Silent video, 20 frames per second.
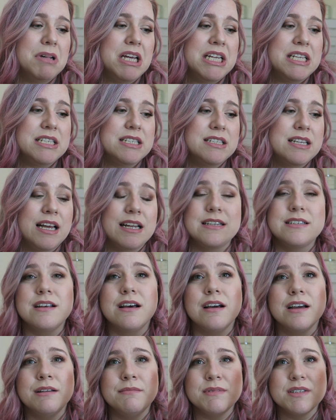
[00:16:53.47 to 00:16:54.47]
it's sad
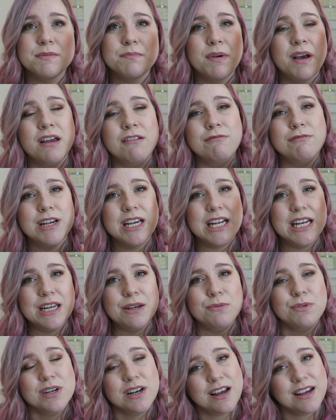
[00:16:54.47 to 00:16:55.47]
times, but I
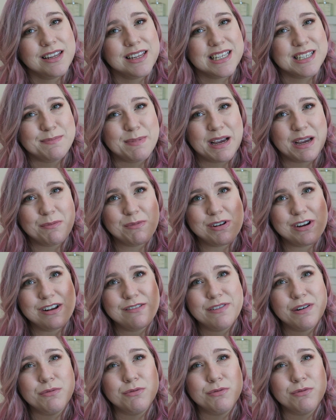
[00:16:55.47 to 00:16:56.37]
really would like this back in my life.